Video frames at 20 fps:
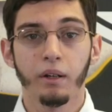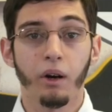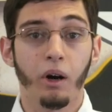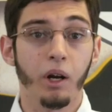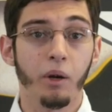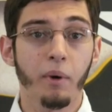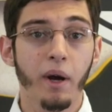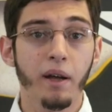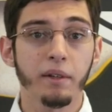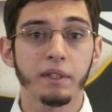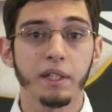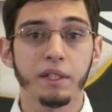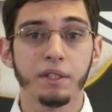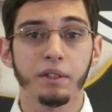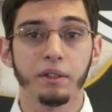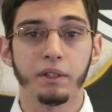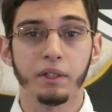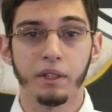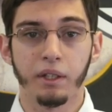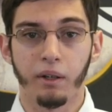On a WOW
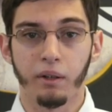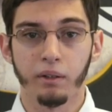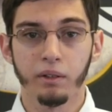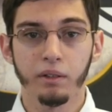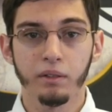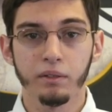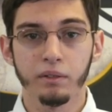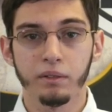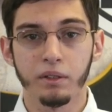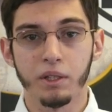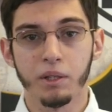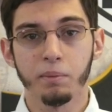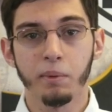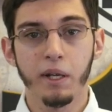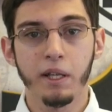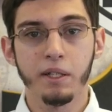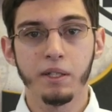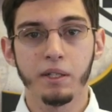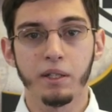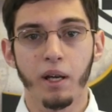diesel decoder, the
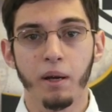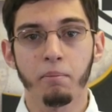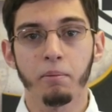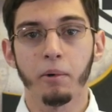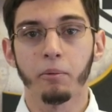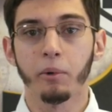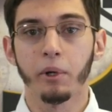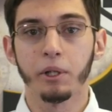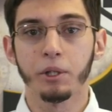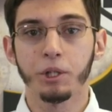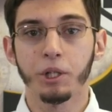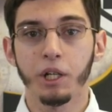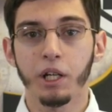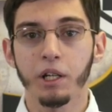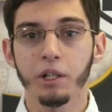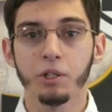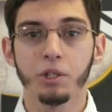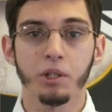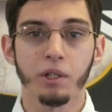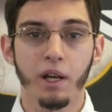speed step at which
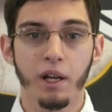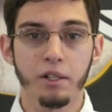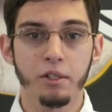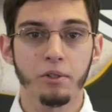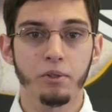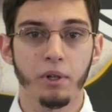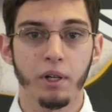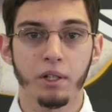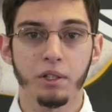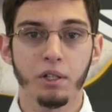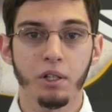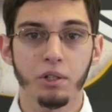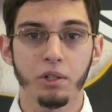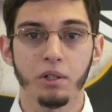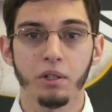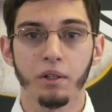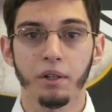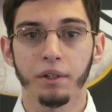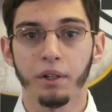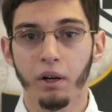each notch
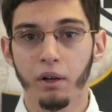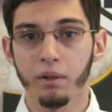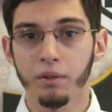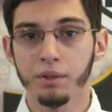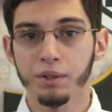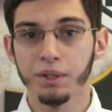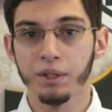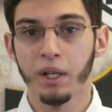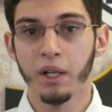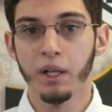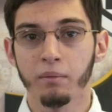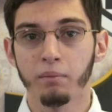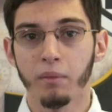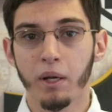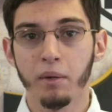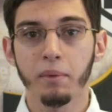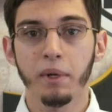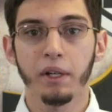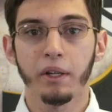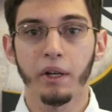transition occurs
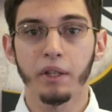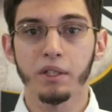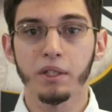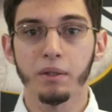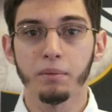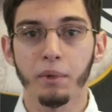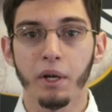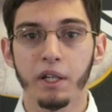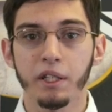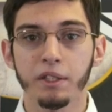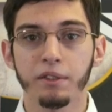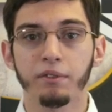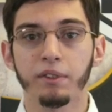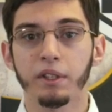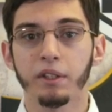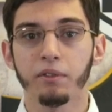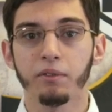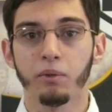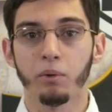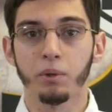may be customized
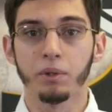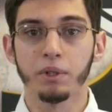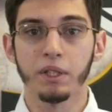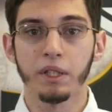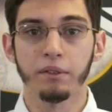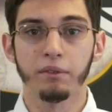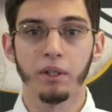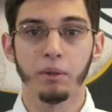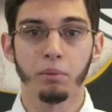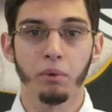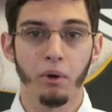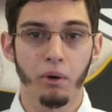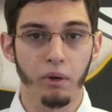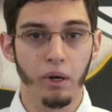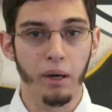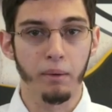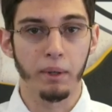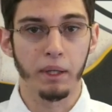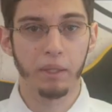via 4CV programming.